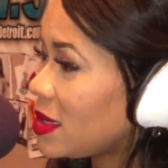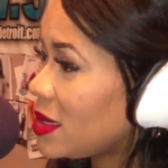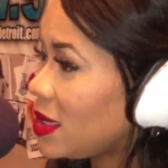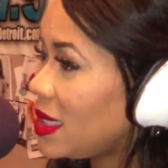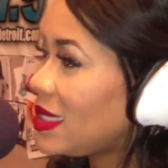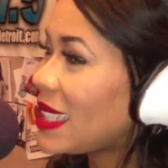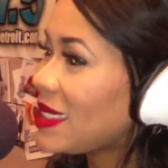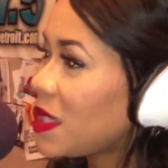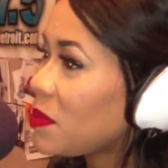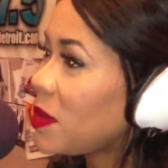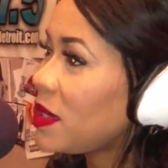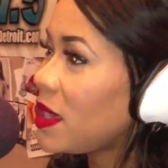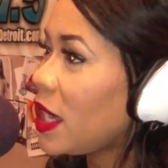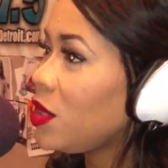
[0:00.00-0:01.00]
Is that
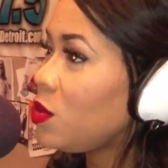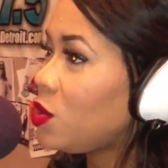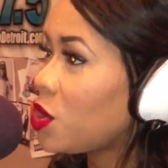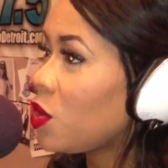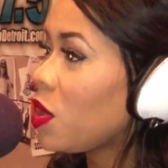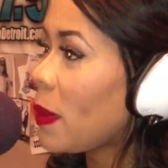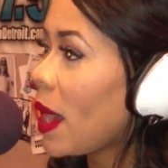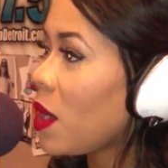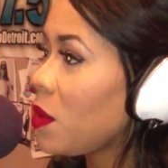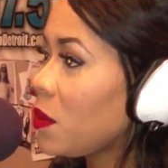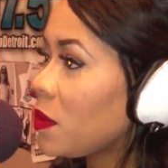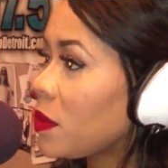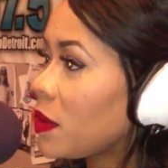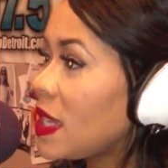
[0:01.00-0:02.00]
something that you joke about?
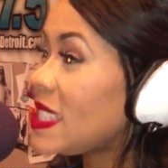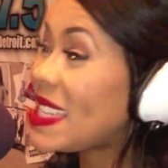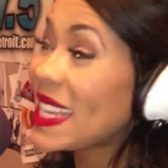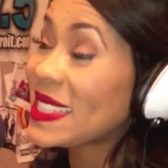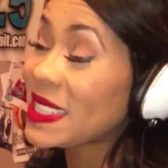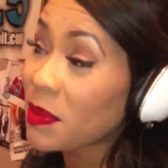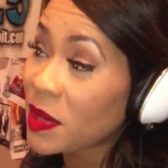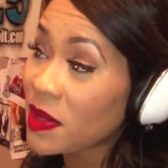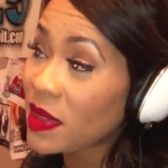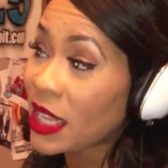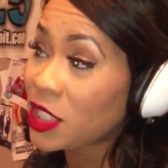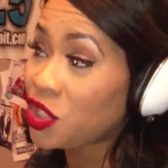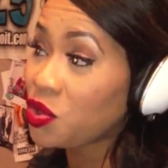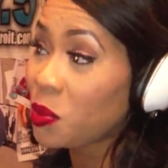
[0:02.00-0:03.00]
Is that something
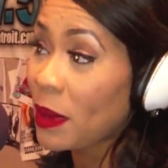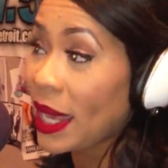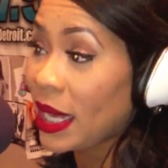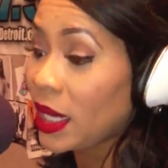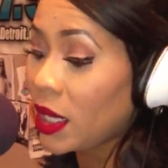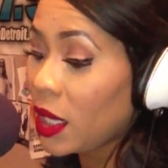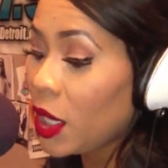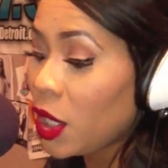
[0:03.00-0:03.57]
that you make